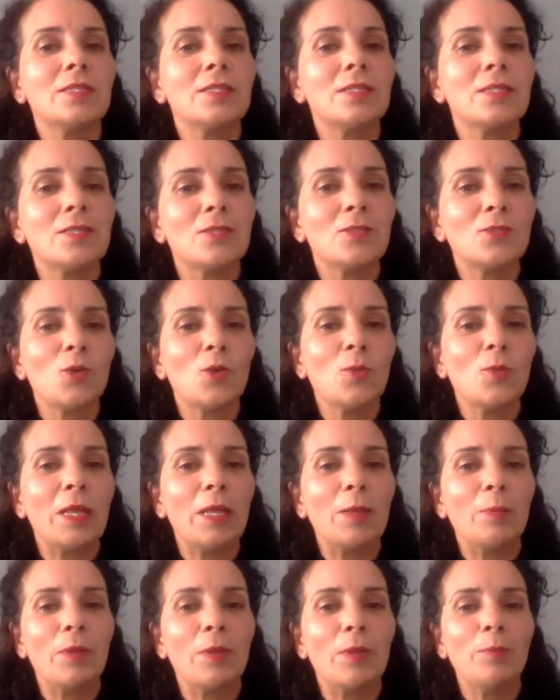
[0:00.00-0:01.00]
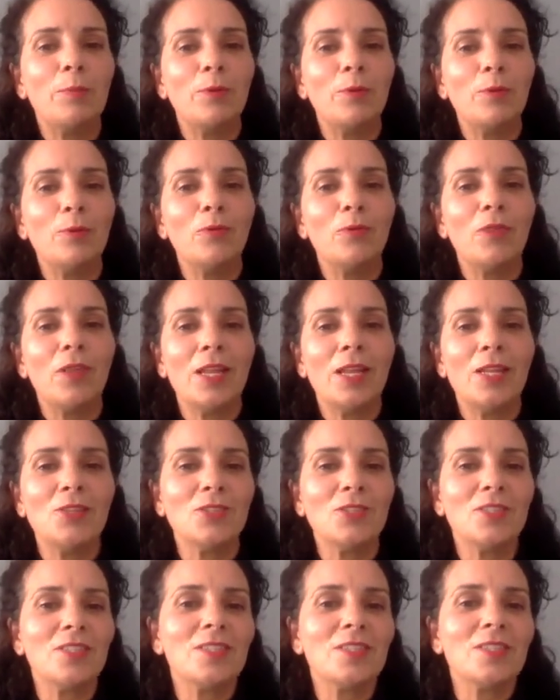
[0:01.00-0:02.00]
so many people then
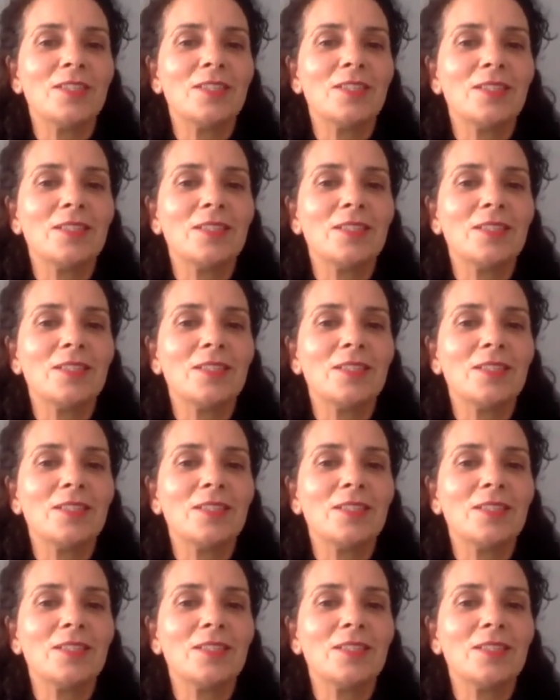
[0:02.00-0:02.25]
just